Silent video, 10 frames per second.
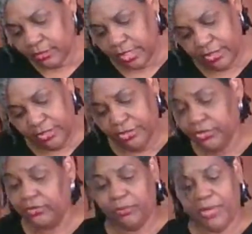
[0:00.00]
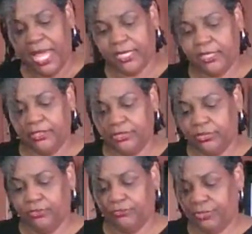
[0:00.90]
The onions on the back, onions
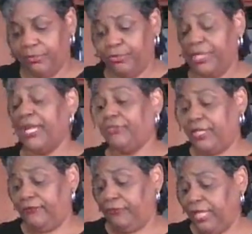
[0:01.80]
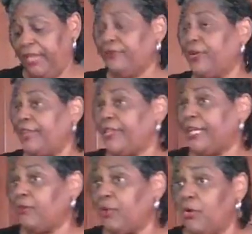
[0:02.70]
on the front. Bring out that flavor and
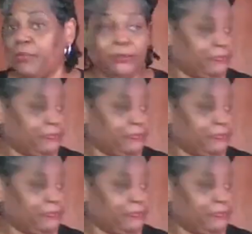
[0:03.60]
that aroma.